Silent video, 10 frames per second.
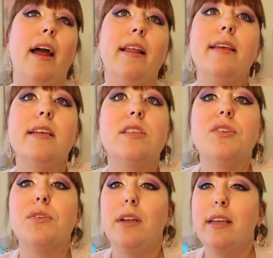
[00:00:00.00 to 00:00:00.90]
And I think it's
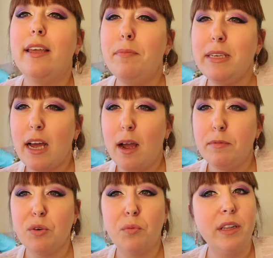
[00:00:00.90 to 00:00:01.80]
also going to give me
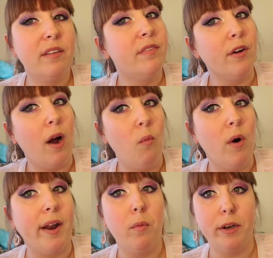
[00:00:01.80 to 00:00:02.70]
time to really figure out
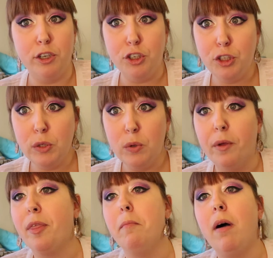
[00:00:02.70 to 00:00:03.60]
what I want to do
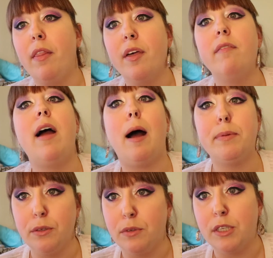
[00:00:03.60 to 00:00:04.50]
with a month of
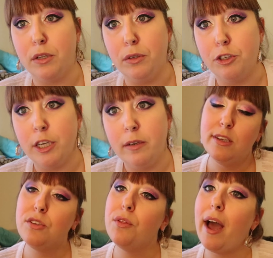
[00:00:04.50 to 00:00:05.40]
absolute seclusion.
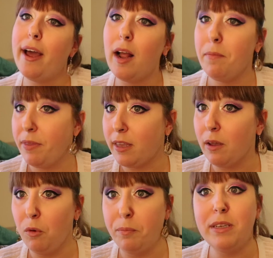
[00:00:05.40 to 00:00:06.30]
So that, I'm
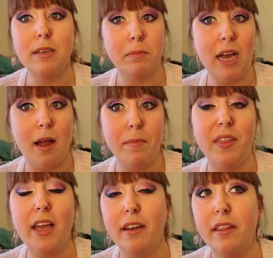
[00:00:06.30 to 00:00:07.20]
thinking, will be sometime at
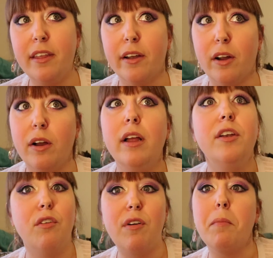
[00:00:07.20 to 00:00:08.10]
the end of the year,
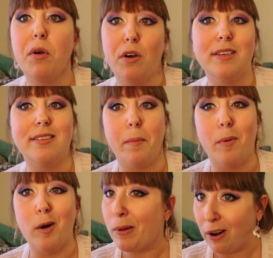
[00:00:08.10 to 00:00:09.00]
November or
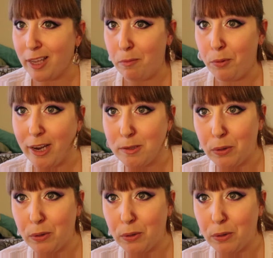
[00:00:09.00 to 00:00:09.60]
December, but I'll keep you guys